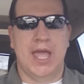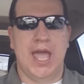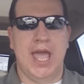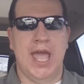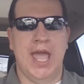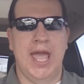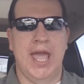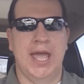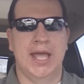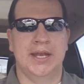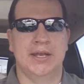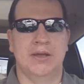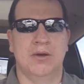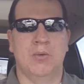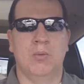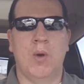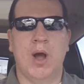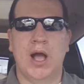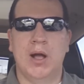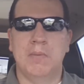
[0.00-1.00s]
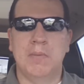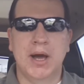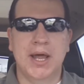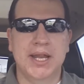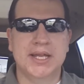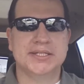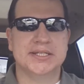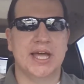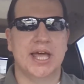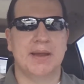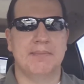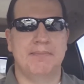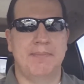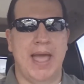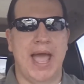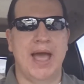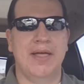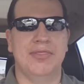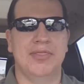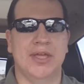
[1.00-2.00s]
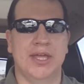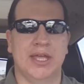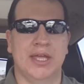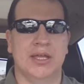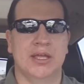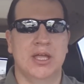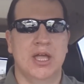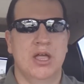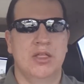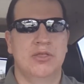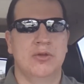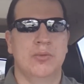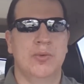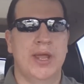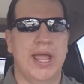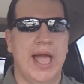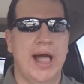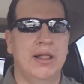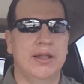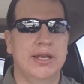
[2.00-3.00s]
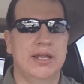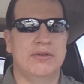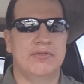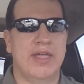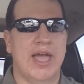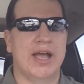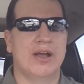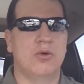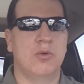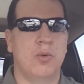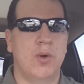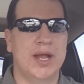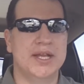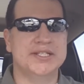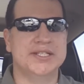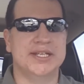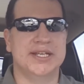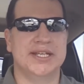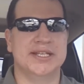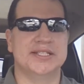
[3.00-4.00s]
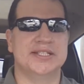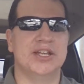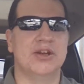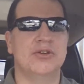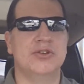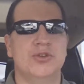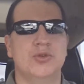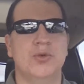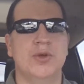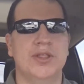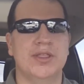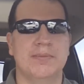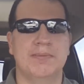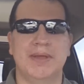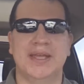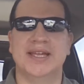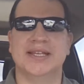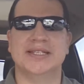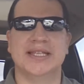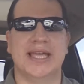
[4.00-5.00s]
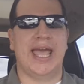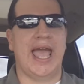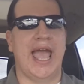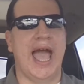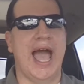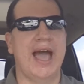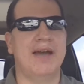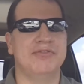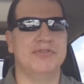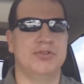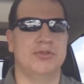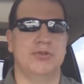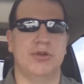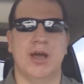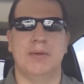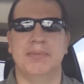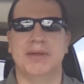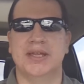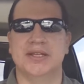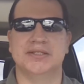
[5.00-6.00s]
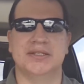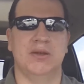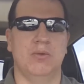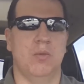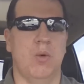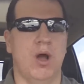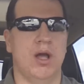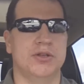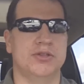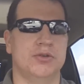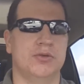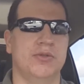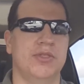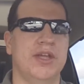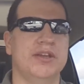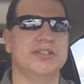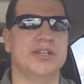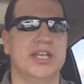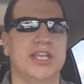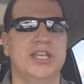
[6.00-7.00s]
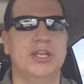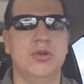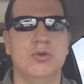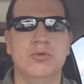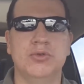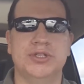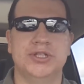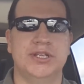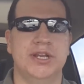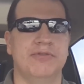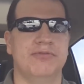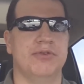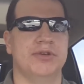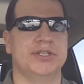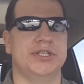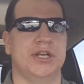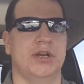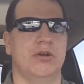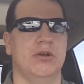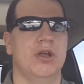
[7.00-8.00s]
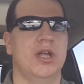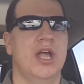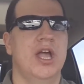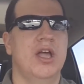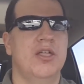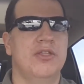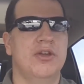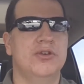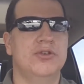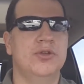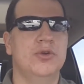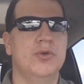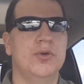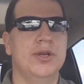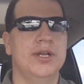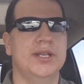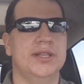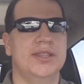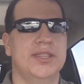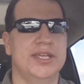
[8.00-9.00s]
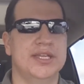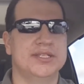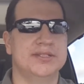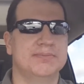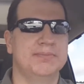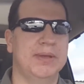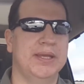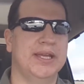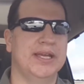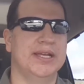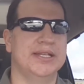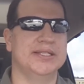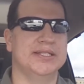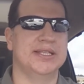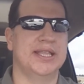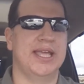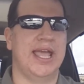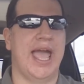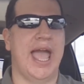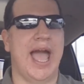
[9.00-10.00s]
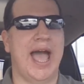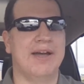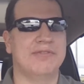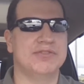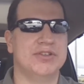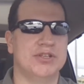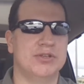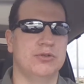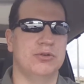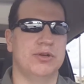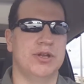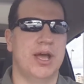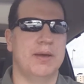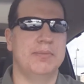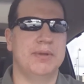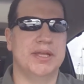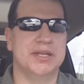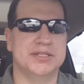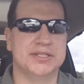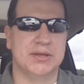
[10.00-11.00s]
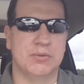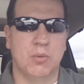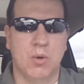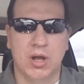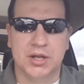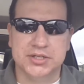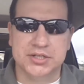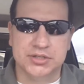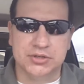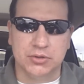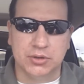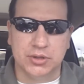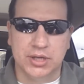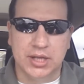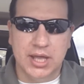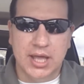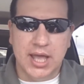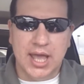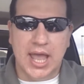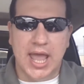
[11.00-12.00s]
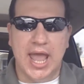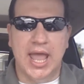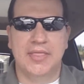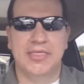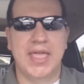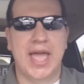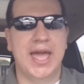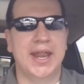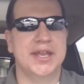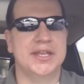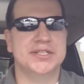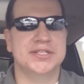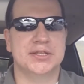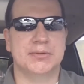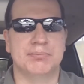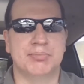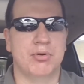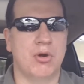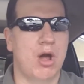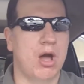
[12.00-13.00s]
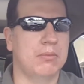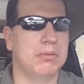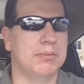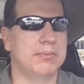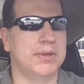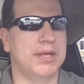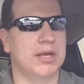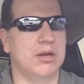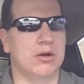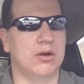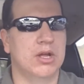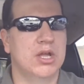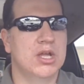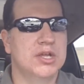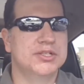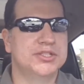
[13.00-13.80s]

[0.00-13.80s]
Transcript: And while money is not a bad thing, the reality of that question is they're doing it because have to, not because they want to. And there's a huge difference here. They're doing this because they have to do it, not because they want to do it. And that is the problem here.